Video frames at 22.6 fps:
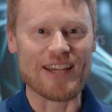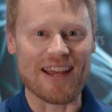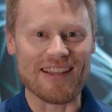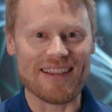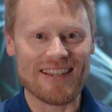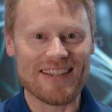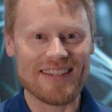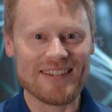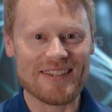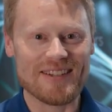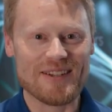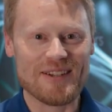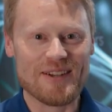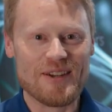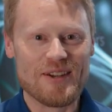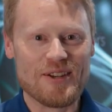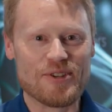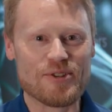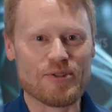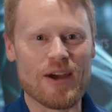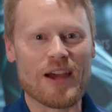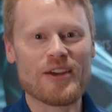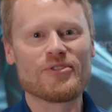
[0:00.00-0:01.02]
Shetland,
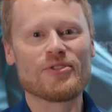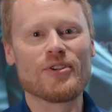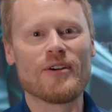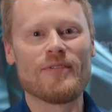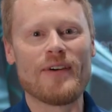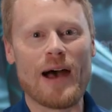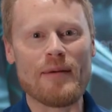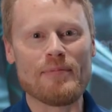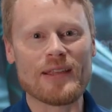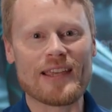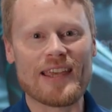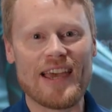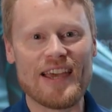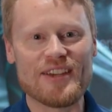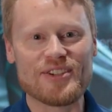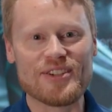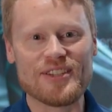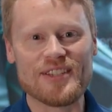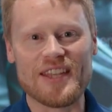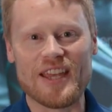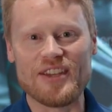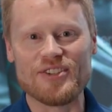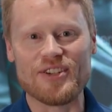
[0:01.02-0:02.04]
Director of
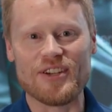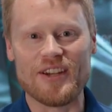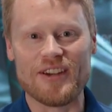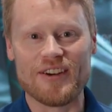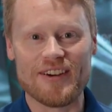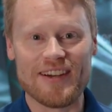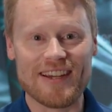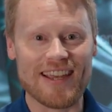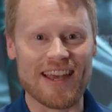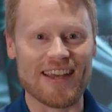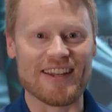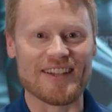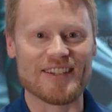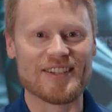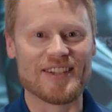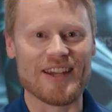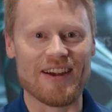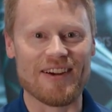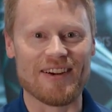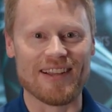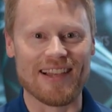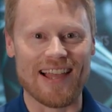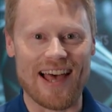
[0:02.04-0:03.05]
Applications Engineering at
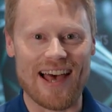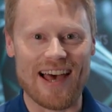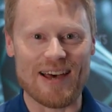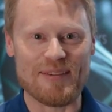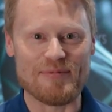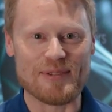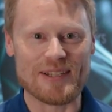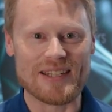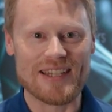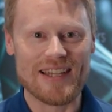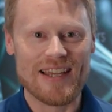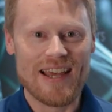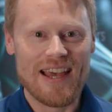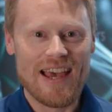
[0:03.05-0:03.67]
Astera Labs,